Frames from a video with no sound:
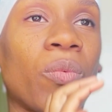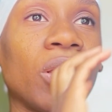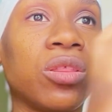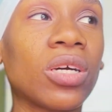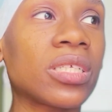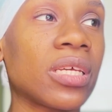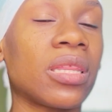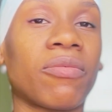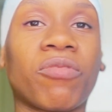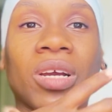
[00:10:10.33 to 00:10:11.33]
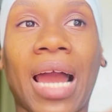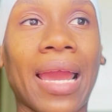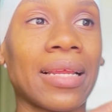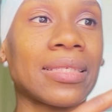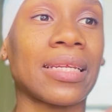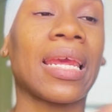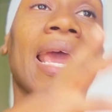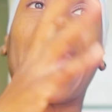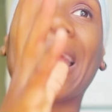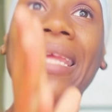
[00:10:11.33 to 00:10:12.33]
We look to them for guidance. And
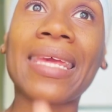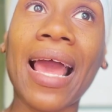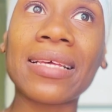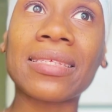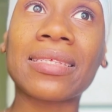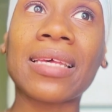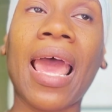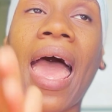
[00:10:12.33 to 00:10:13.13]
yes,